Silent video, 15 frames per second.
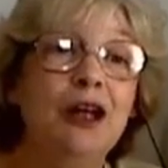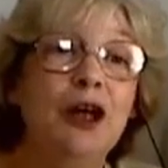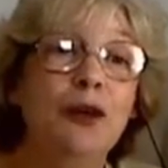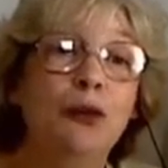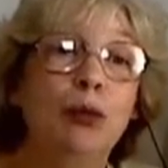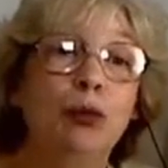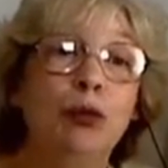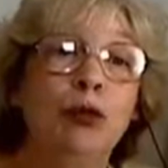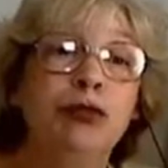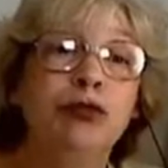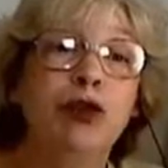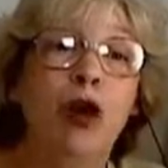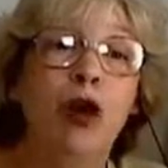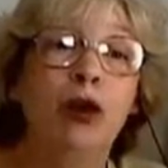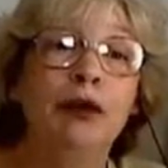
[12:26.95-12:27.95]
the roof
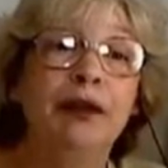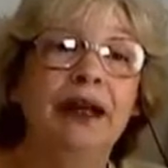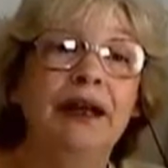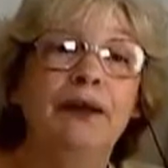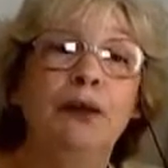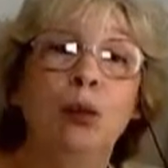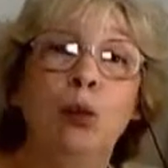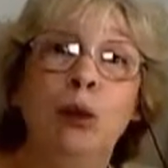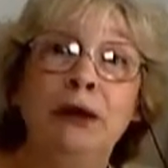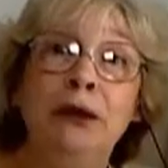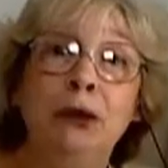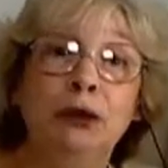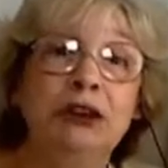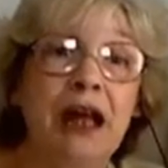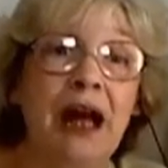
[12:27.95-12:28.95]
fallen in, the
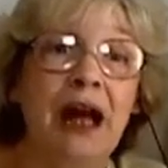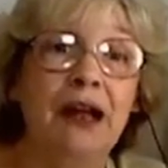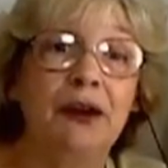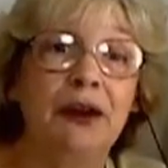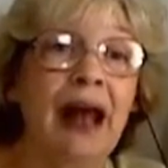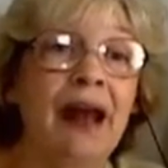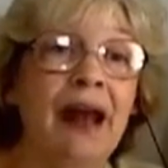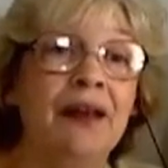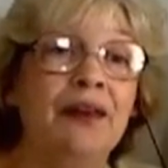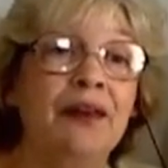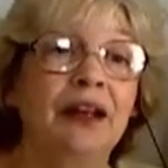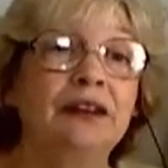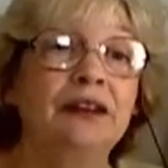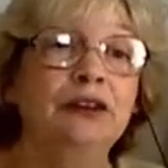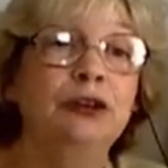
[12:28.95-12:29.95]
windows shattered, and
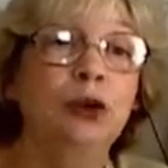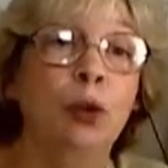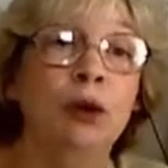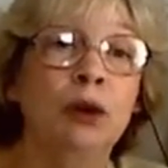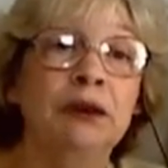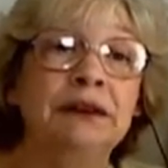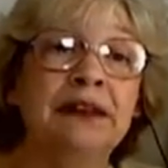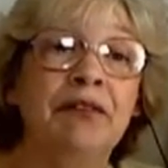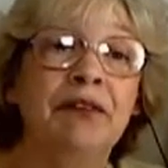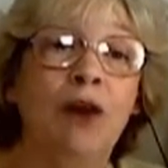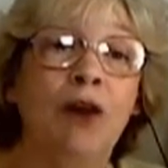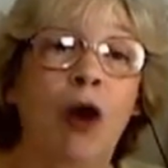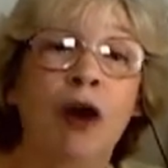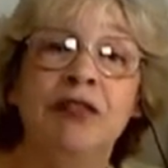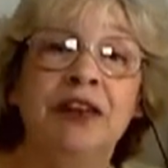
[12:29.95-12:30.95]
the doors
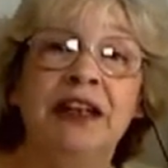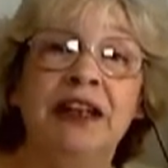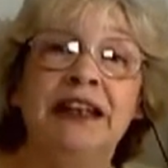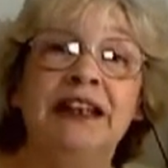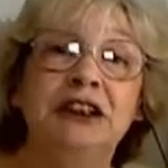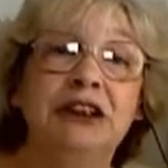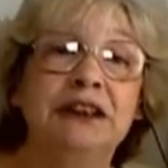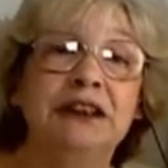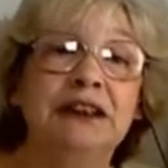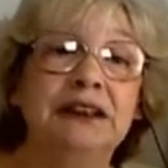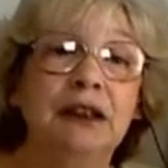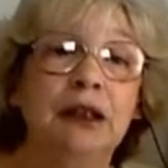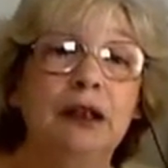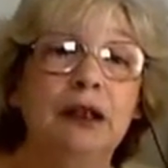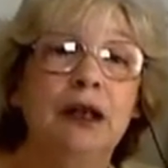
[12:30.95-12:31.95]
off the hinges.
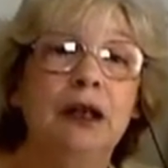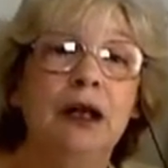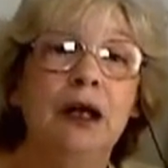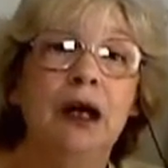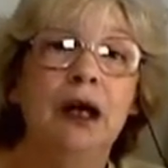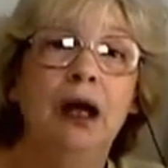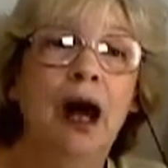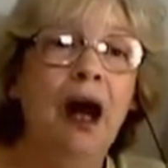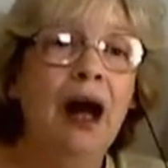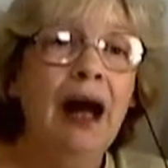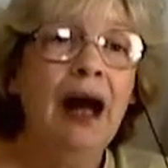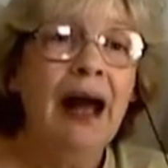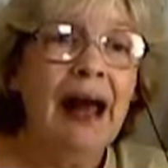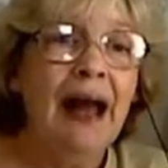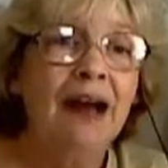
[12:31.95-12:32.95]
A
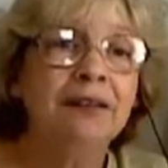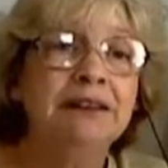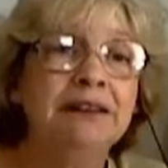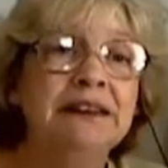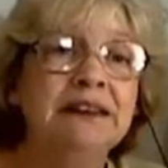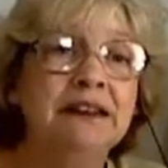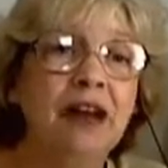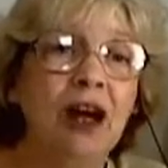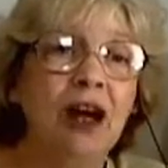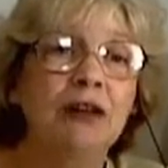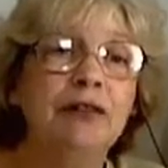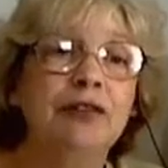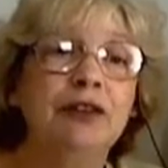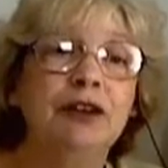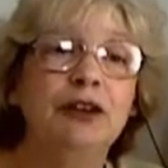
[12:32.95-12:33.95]

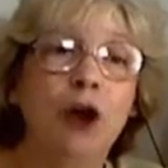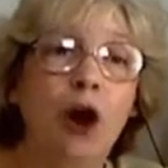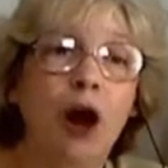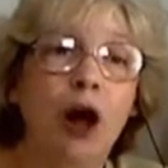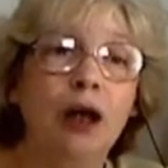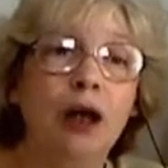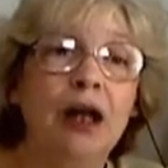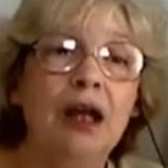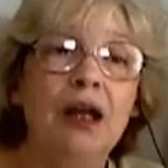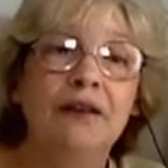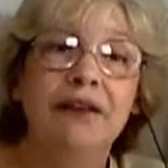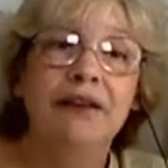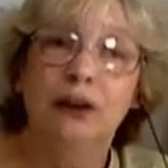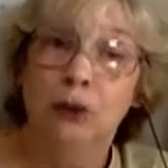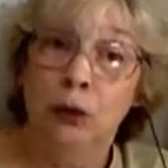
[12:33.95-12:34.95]
half-starved dog
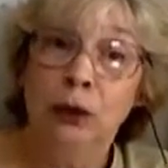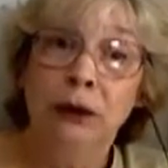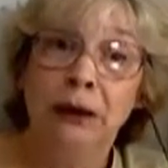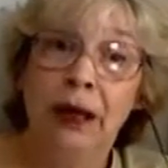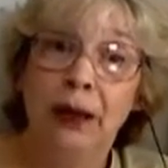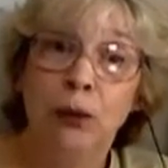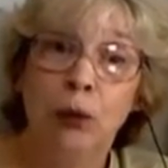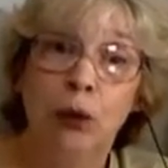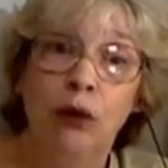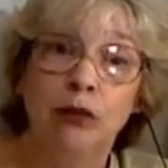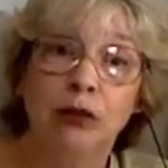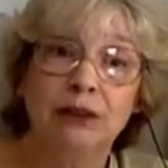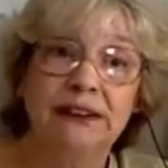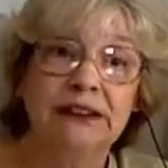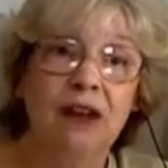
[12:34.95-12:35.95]
that looked like
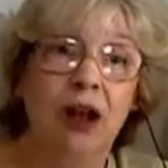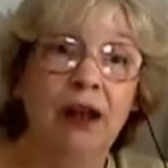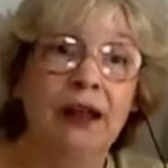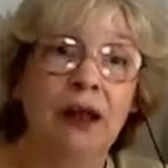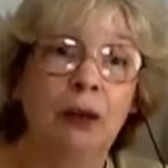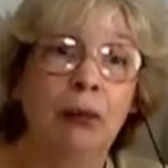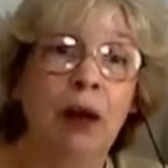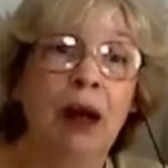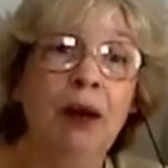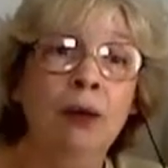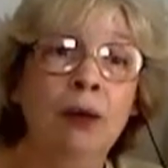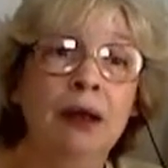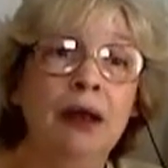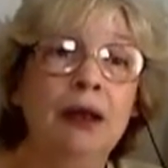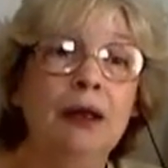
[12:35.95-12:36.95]
Wolf was skulking
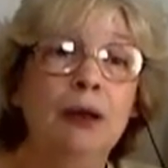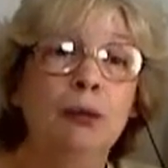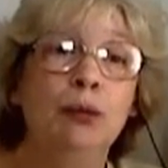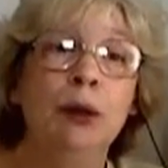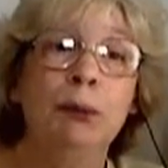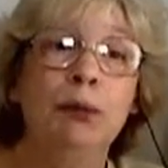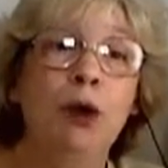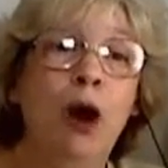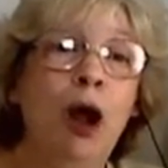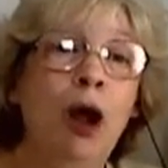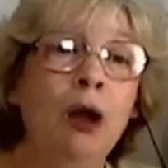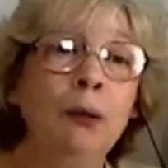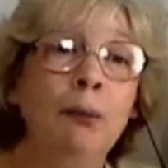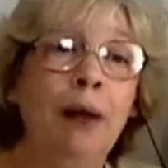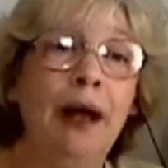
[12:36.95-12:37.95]
around. Rip
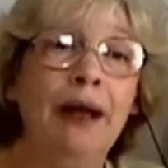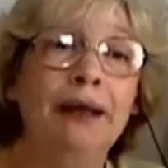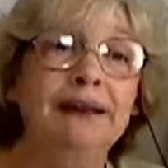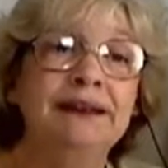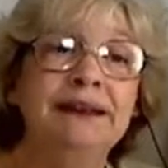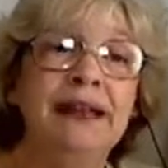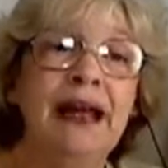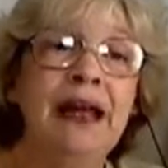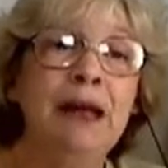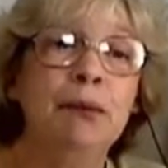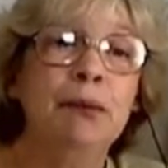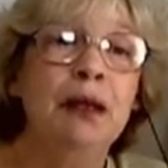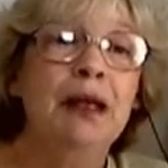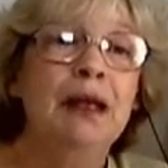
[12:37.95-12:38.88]
called by his name,